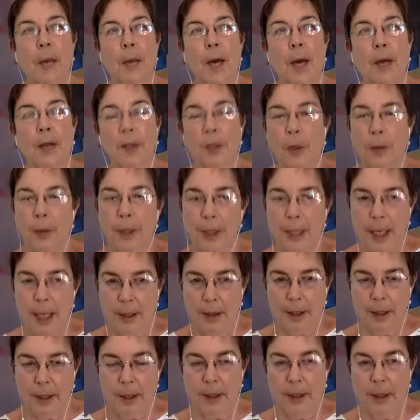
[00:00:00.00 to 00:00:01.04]
going
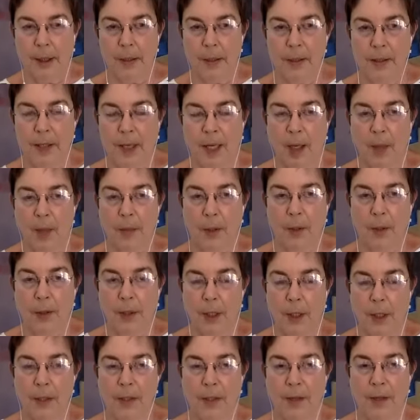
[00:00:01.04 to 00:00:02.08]
out in a little sailboat
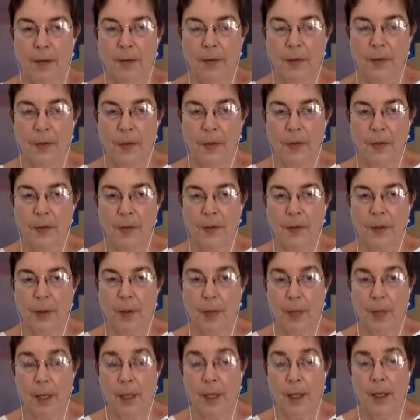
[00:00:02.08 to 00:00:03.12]
on San Francisco
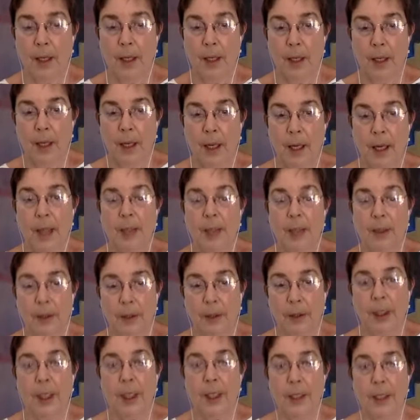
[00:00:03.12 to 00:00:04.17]
Bay and
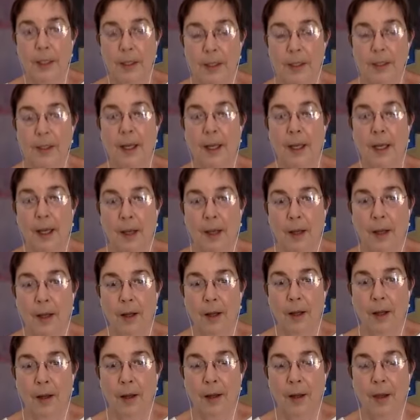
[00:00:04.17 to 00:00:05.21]
learning to sail
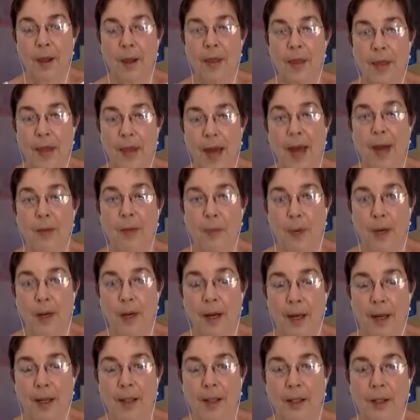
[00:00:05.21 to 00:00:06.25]
that
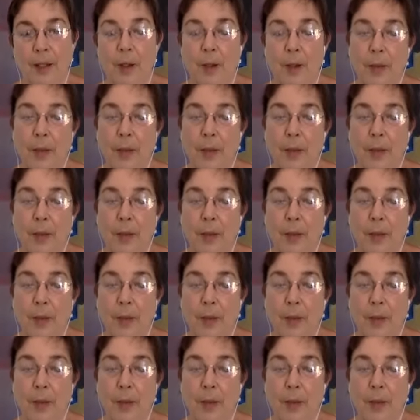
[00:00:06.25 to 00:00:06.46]
way,